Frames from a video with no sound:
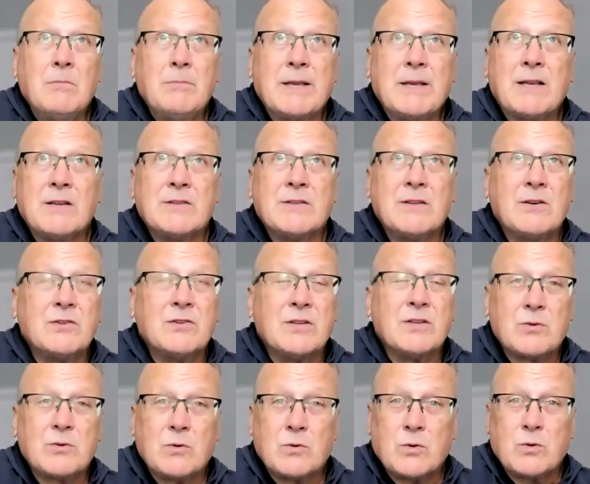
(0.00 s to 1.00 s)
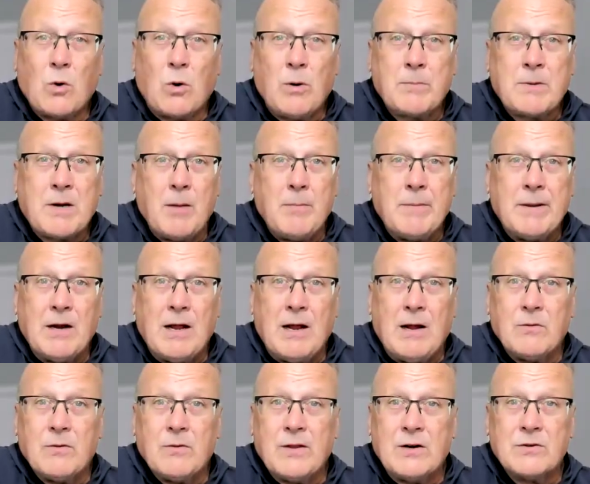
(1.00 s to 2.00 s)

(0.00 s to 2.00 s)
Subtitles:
because there's a storm coming out.